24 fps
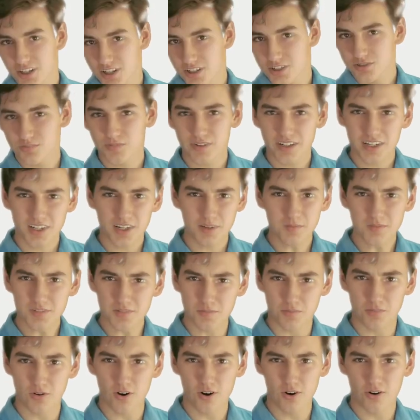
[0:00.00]
So when it comes to
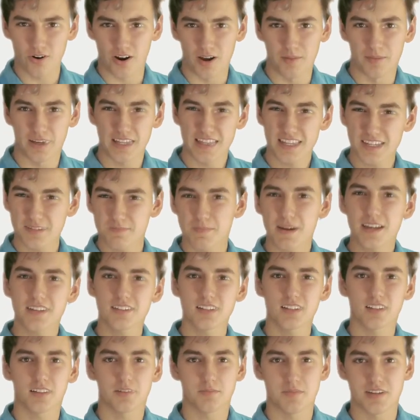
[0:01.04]
programming, this
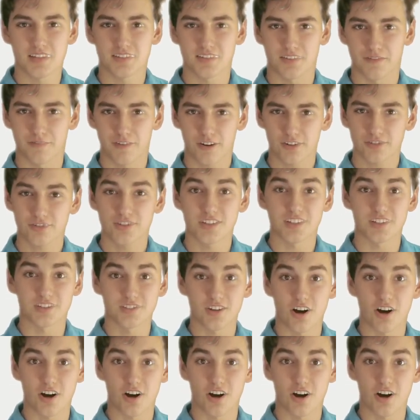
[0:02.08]
basically means a function is